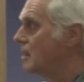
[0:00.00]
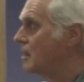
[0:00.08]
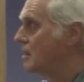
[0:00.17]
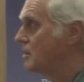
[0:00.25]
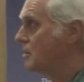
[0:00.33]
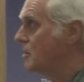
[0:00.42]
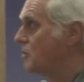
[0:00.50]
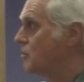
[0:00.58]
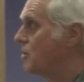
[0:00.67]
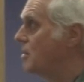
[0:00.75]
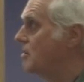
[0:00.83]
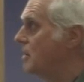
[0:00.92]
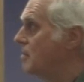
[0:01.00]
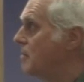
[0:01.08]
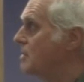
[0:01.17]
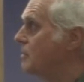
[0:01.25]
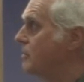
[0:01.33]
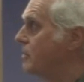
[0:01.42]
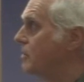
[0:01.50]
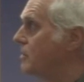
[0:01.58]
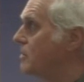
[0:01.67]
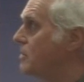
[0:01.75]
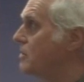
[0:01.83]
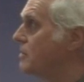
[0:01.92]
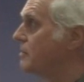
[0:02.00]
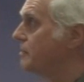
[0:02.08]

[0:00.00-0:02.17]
So we dream in metaphors,